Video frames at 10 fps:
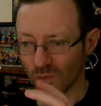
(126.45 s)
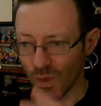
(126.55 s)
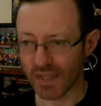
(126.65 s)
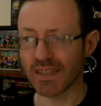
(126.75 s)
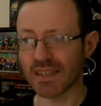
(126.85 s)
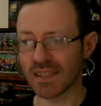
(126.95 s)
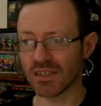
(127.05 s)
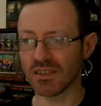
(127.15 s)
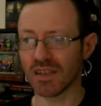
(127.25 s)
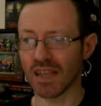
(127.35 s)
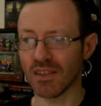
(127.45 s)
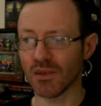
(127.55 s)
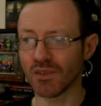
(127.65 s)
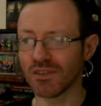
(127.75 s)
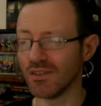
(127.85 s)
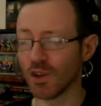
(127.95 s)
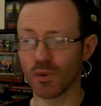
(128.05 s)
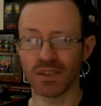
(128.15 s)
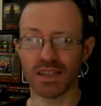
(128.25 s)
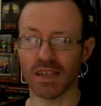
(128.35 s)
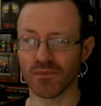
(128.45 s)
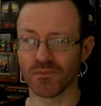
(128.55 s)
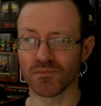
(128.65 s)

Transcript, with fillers: went into the kitchen and there was no one there